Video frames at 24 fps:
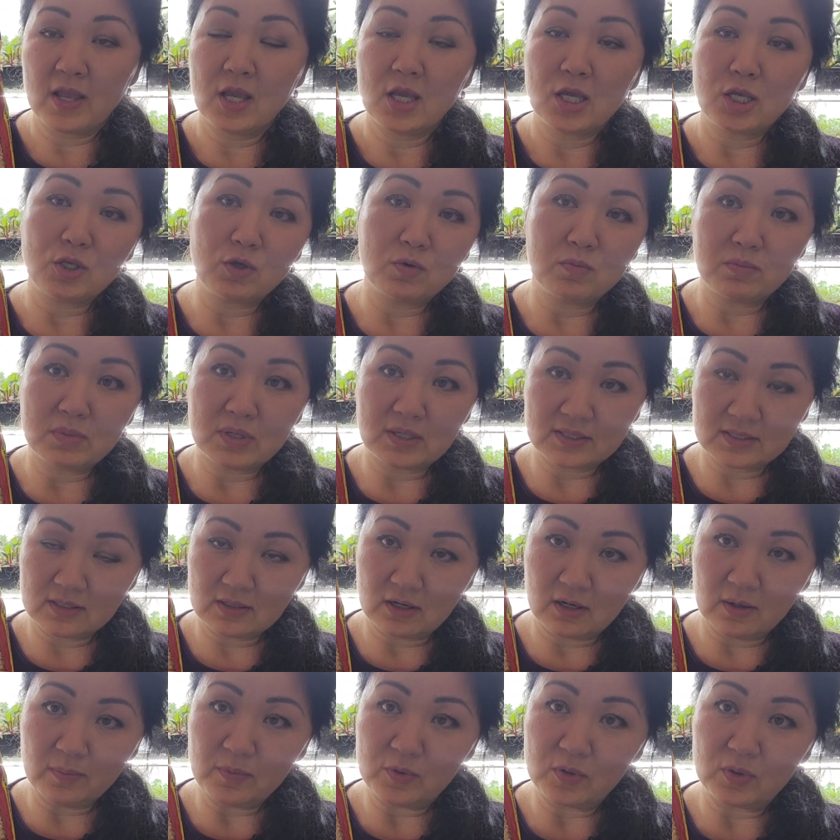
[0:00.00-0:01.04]
You mix it
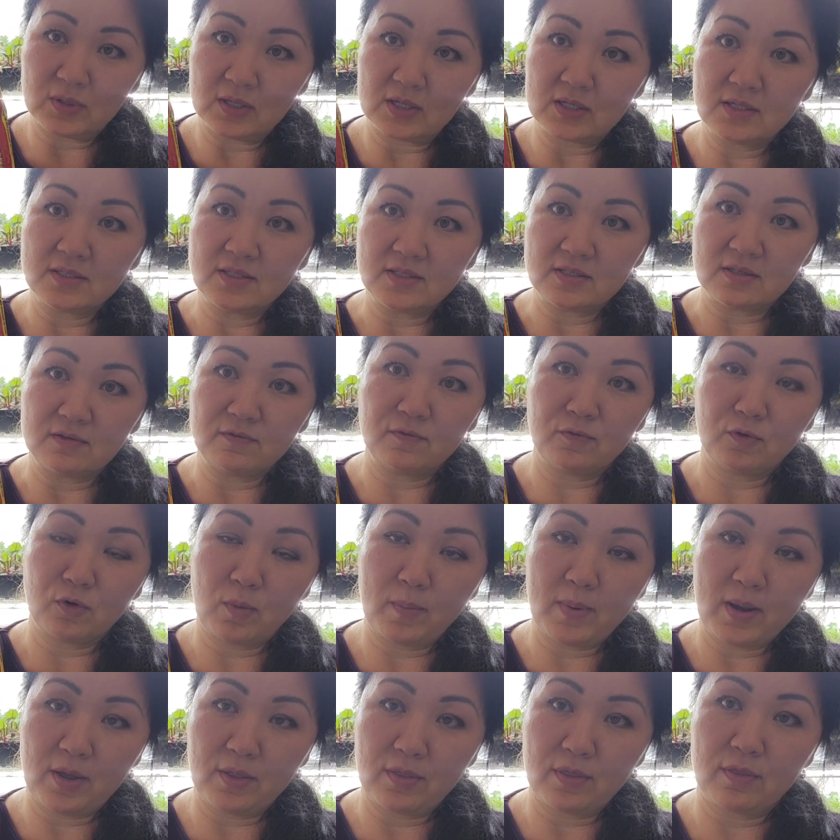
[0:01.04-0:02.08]
up, you let it sit for
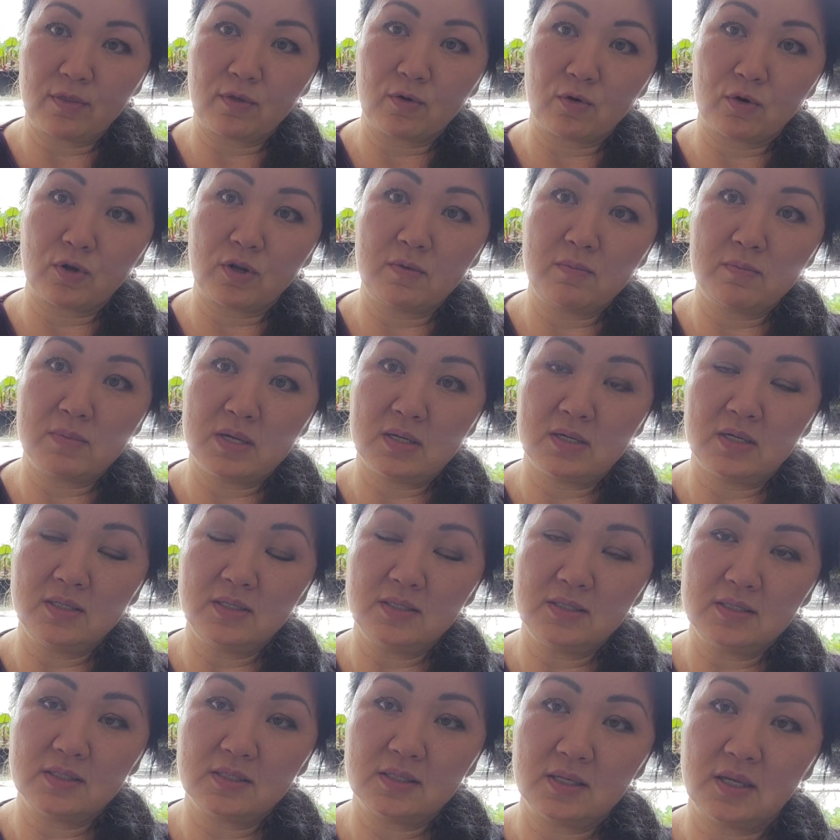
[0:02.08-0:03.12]
about 30
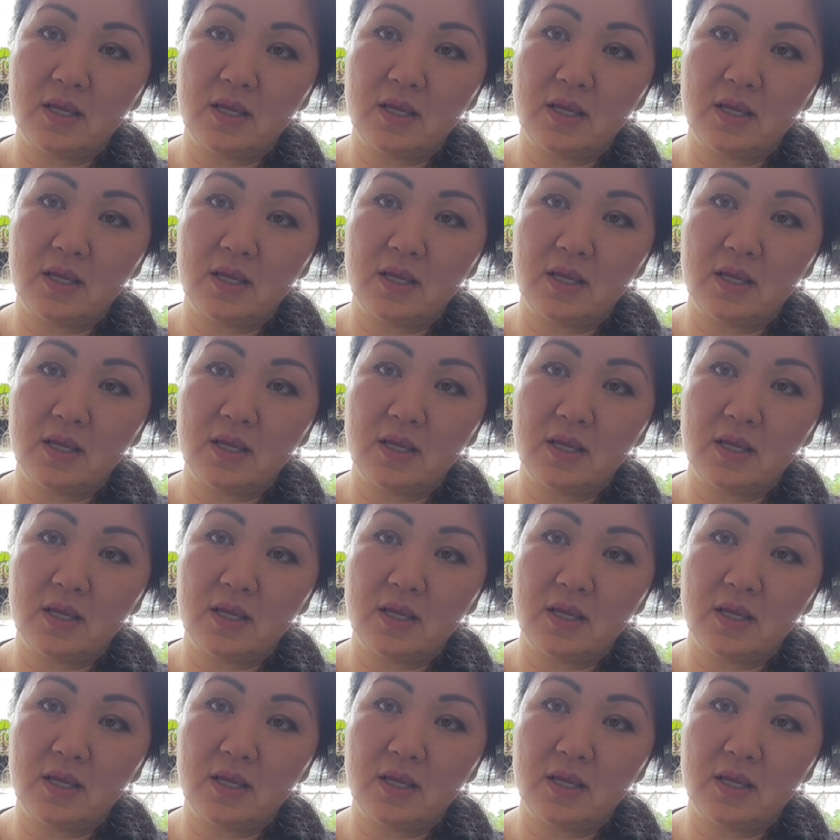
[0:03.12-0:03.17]
minutes,